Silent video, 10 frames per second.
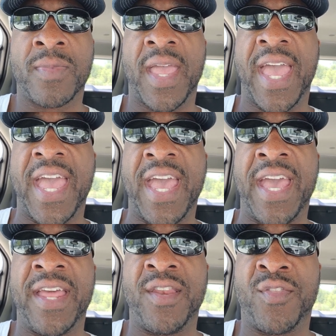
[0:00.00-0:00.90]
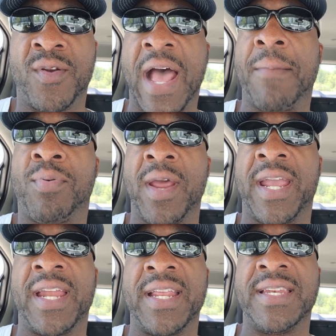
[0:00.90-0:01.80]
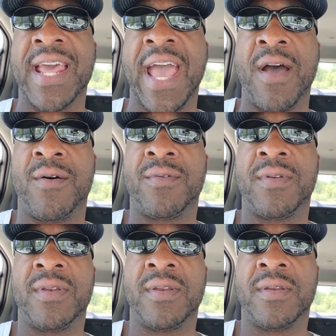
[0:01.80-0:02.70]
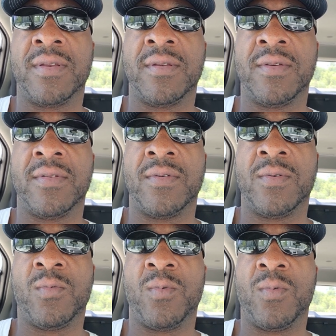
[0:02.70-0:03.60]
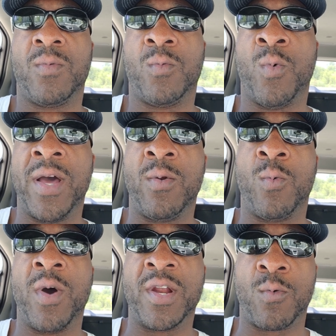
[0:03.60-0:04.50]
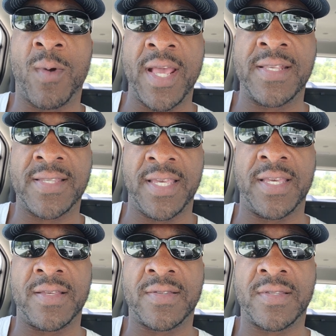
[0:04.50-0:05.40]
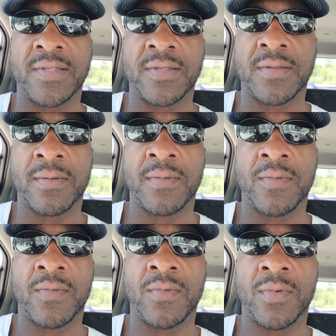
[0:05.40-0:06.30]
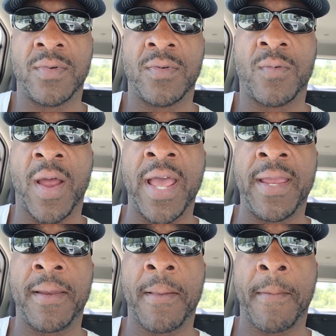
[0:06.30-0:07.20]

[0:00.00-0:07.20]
and they're not breaking it down. What a race is, right?